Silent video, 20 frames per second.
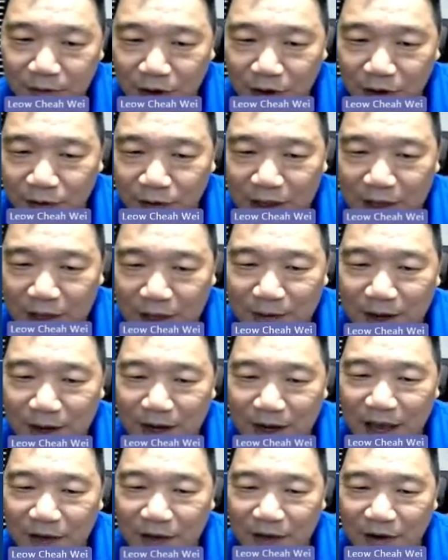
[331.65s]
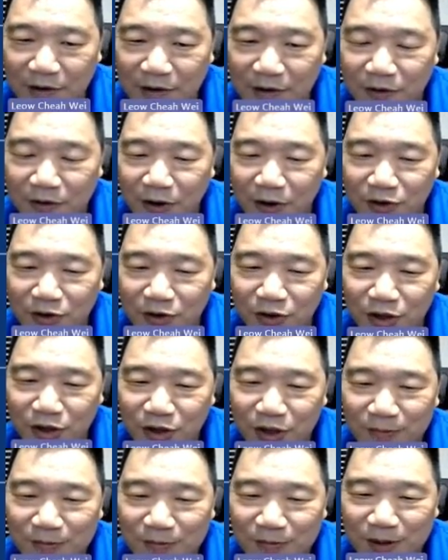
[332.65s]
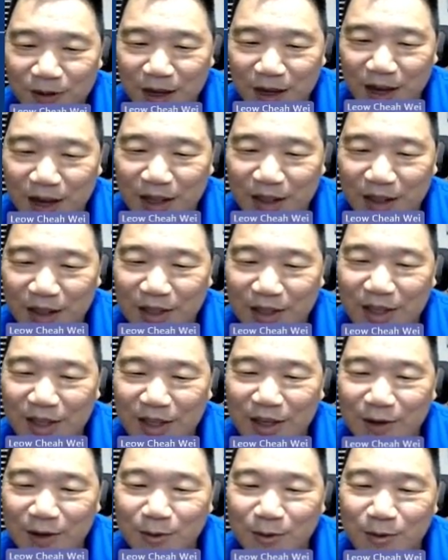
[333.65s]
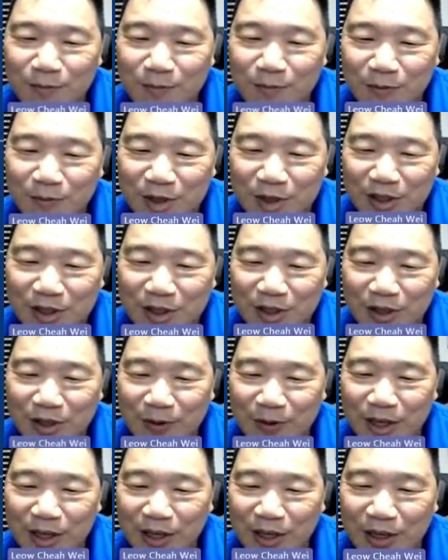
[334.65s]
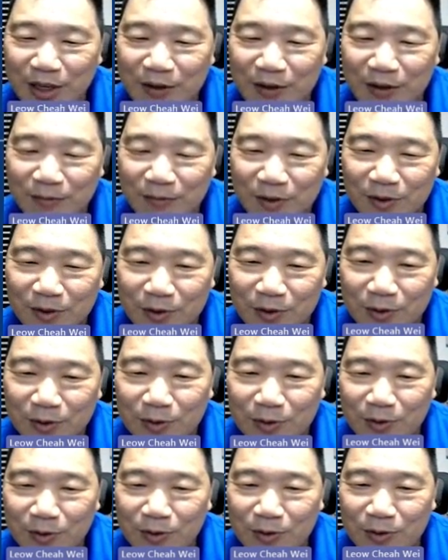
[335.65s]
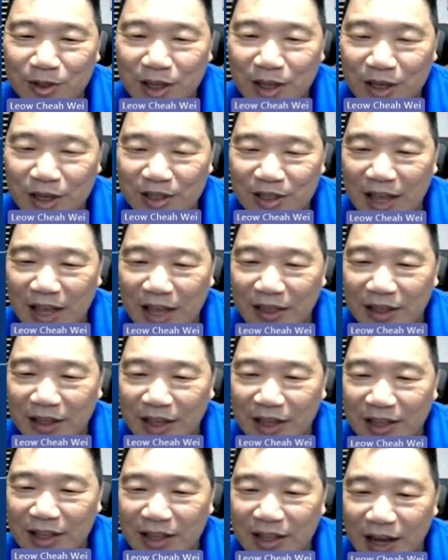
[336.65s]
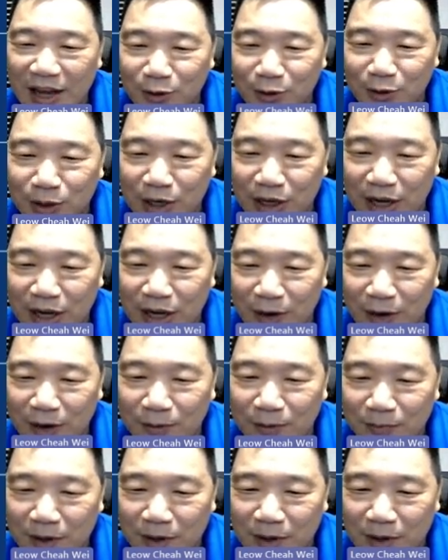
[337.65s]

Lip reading: So we typically have a 4G DTU, which is over here to send the data to the cloud.